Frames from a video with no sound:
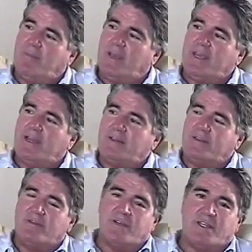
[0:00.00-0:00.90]
me in
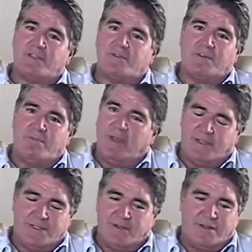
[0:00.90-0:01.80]
doing this was
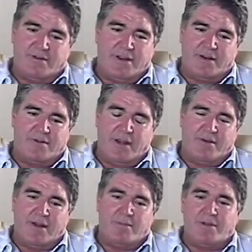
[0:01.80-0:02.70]
immense,
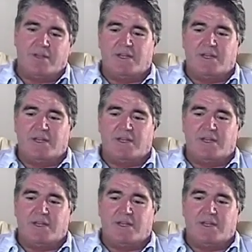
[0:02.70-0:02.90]
incredible.